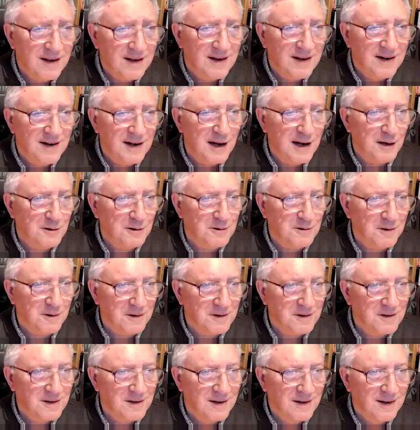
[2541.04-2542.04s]

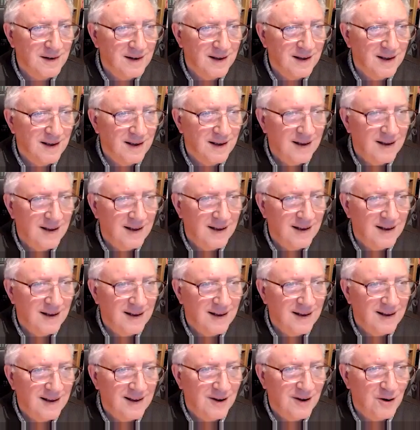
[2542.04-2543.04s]
nations.
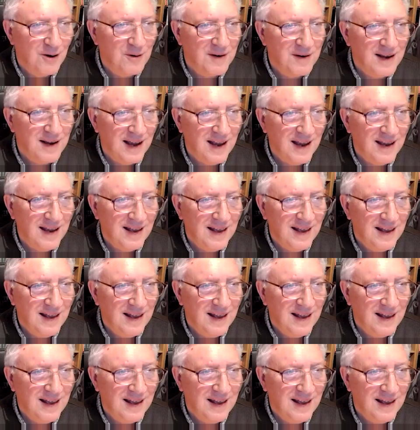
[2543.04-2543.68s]
Okay,